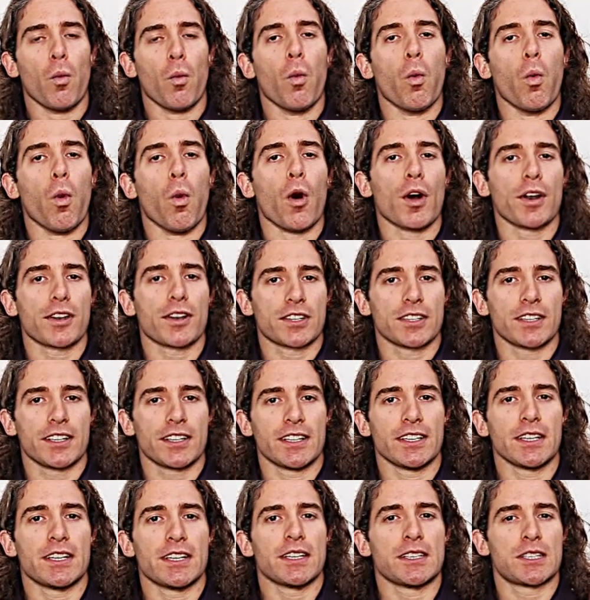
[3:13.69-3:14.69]
what
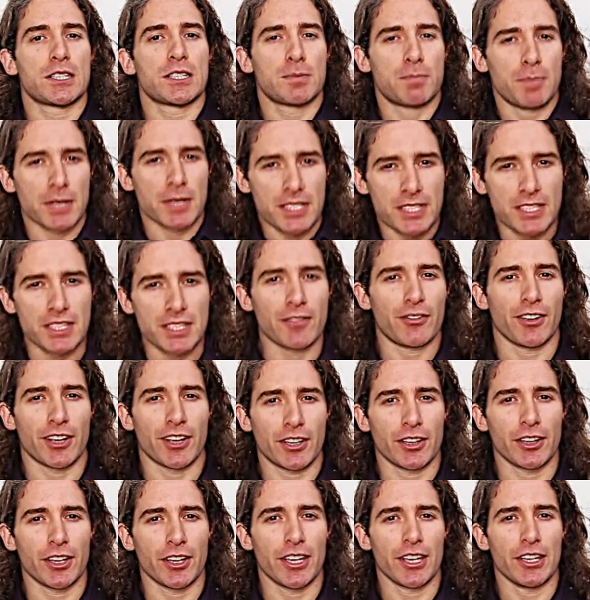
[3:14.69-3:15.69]

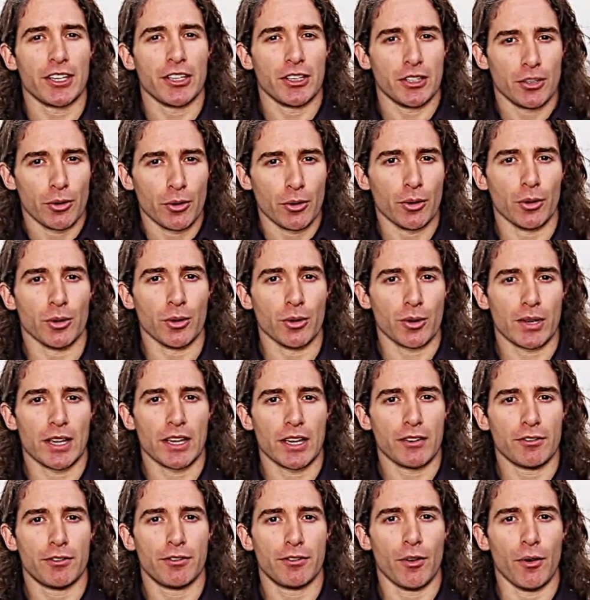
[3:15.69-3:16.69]
specifically you're
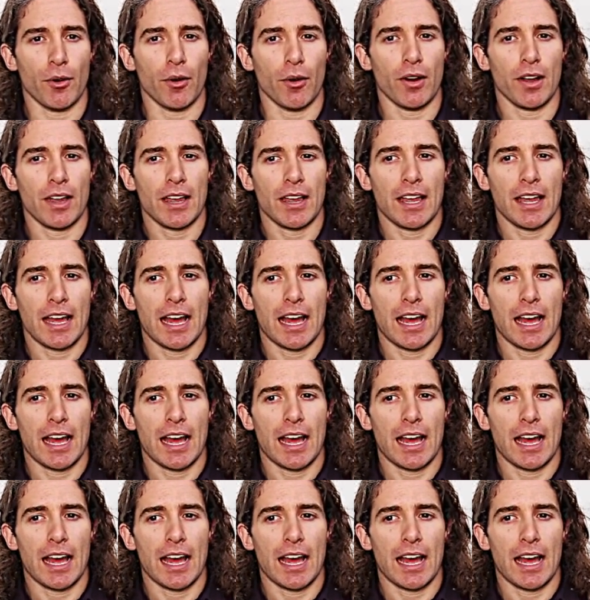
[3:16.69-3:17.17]
looking for.